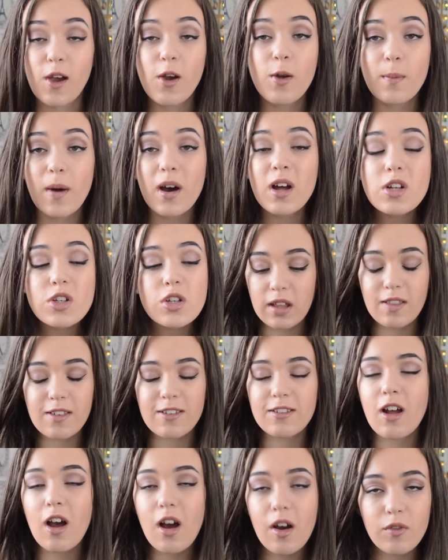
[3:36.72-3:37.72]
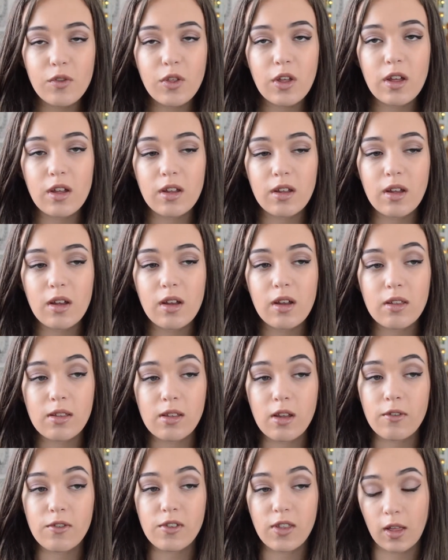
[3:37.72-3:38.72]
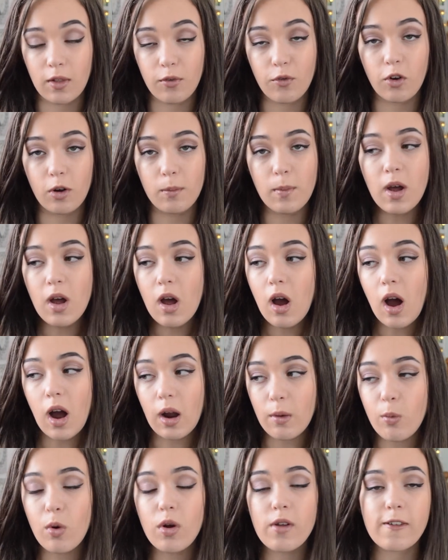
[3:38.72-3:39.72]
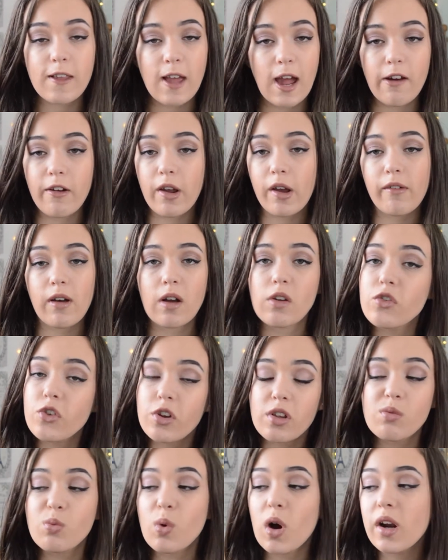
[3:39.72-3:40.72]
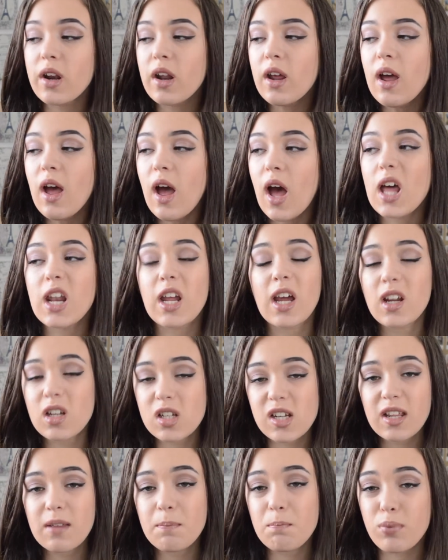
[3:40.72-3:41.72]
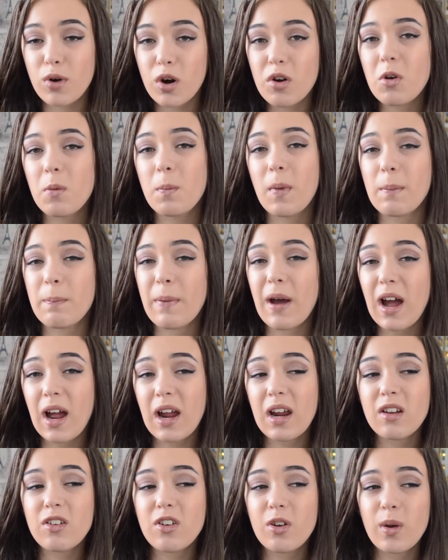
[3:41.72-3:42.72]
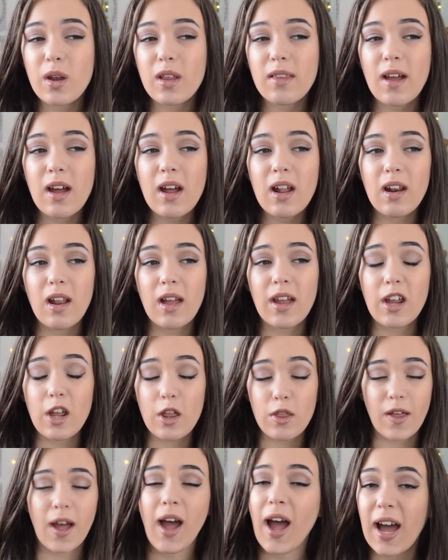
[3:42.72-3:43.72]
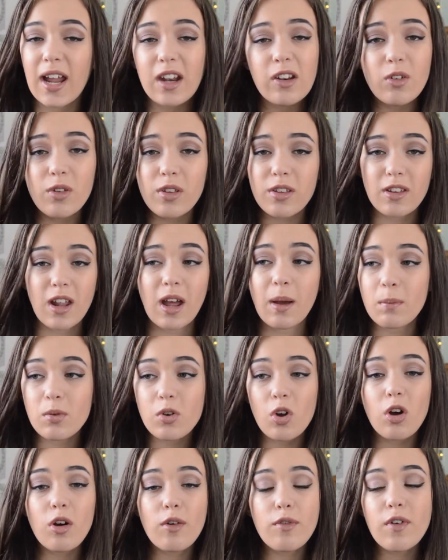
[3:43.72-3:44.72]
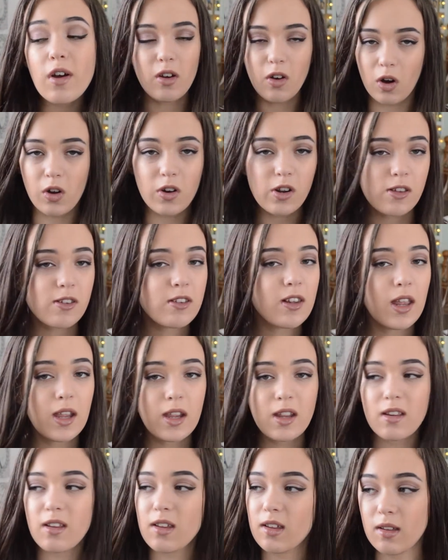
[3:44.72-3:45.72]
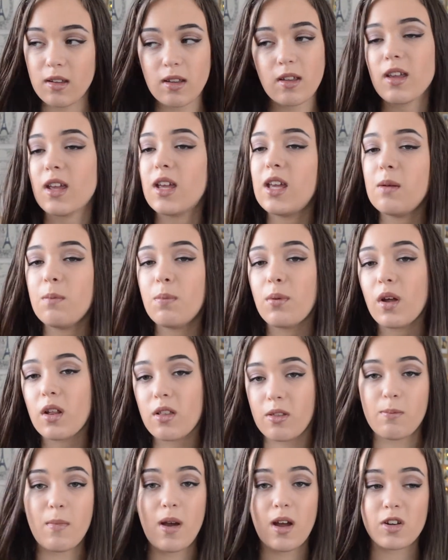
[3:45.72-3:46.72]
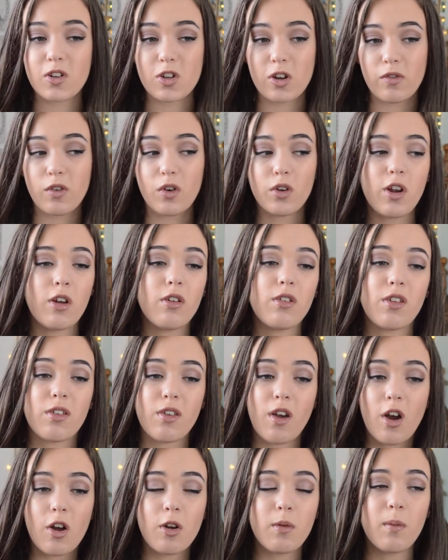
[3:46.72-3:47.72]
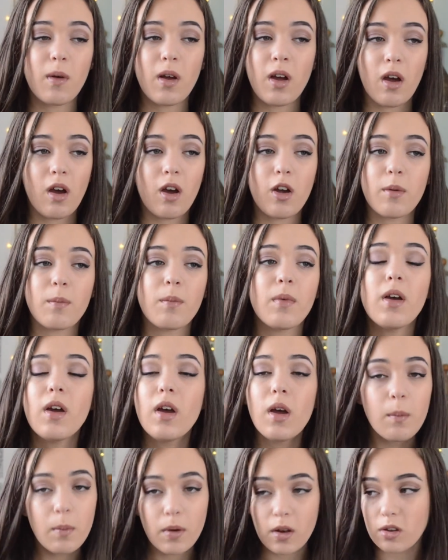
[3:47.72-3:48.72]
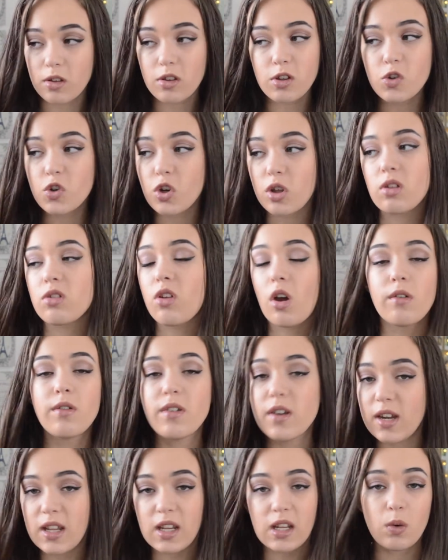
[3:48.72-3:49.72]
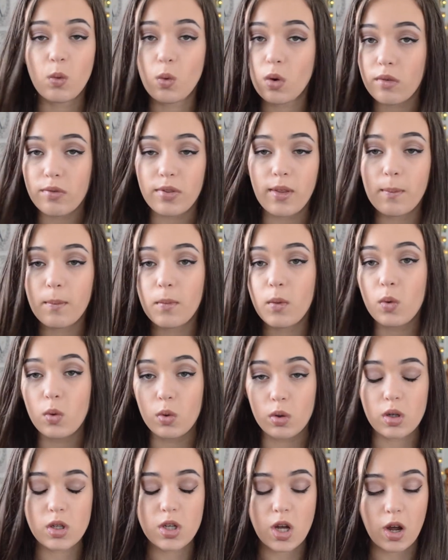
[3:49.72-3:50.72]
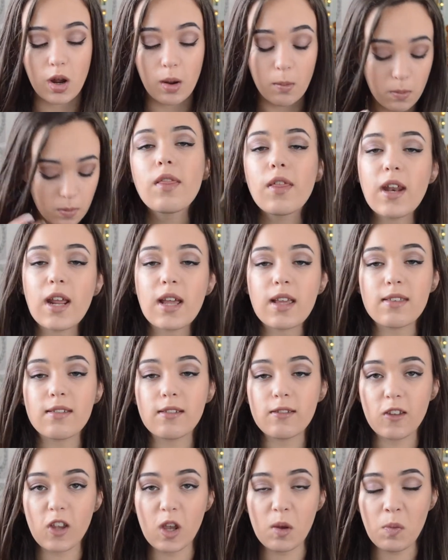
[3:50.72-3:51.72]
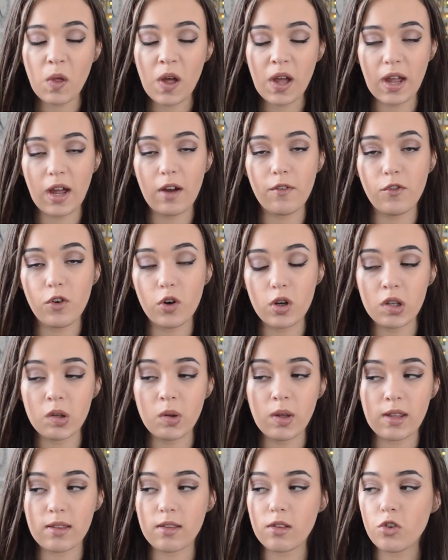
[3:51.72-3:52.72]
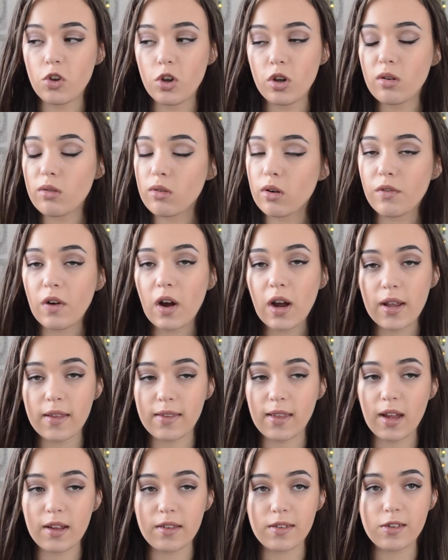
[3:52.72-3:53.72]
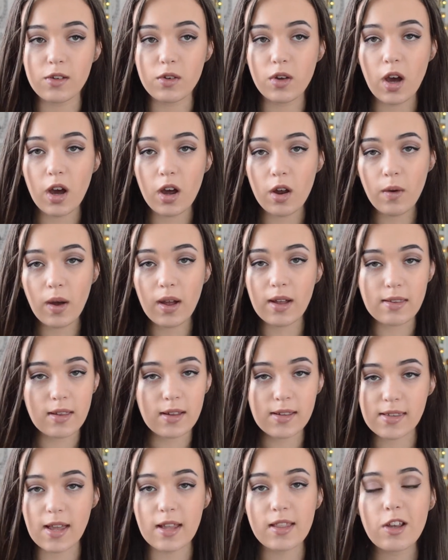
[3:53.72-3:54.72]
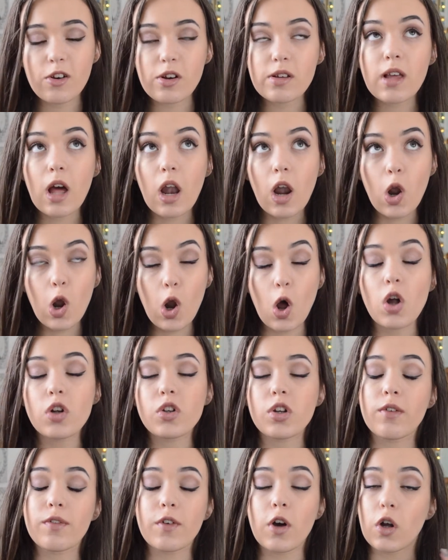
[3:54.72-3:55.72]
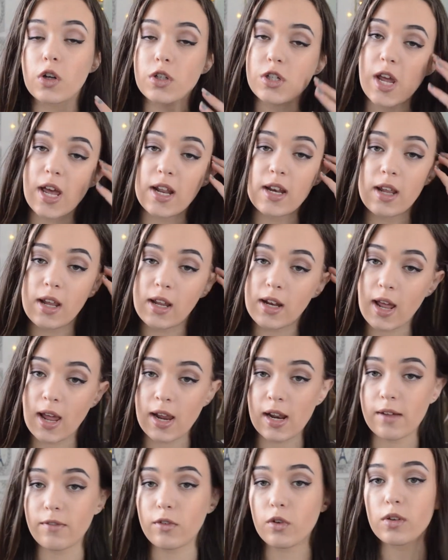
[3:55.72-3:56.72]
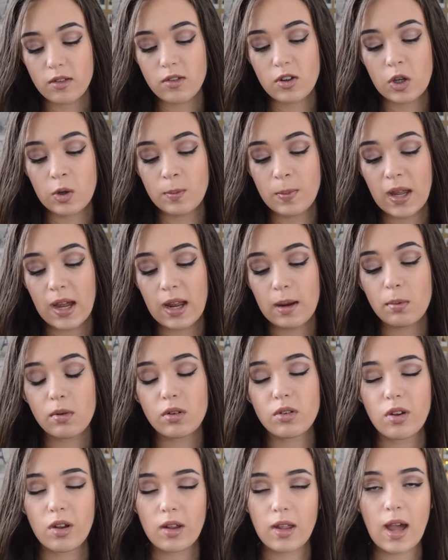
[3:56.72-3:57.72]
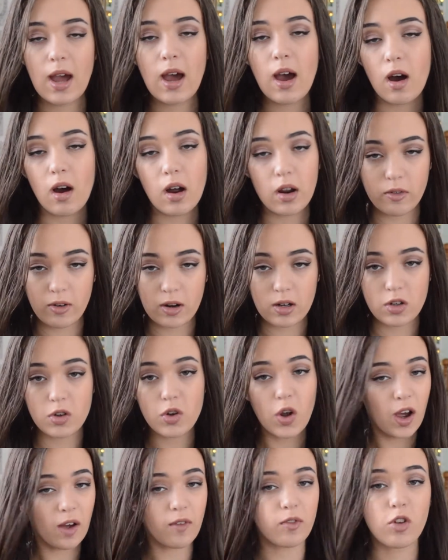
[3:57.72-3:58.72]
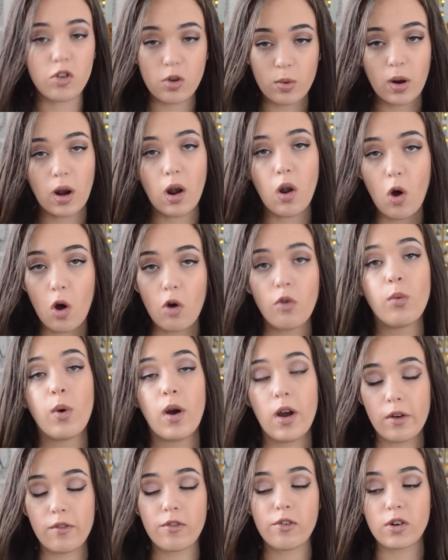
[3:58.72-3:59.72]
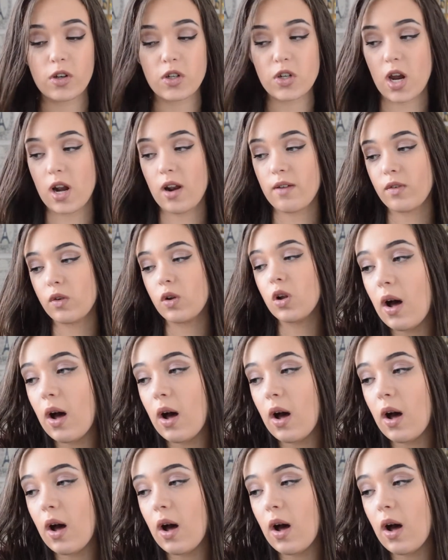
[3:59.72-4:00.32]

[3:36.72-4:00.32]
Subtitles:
much. At the start of sixth form I was carrying around just one, and I actually broke my bag doing that. Like, the handle snapped off. Honestly, keep as much of your notes at home because you just don't need all of them all the time. The next tip that I have for you is to revise as you go. As I said, there is a lot of content in A-levels. To be able to get a high grade you have to do a lot of work for each A-level.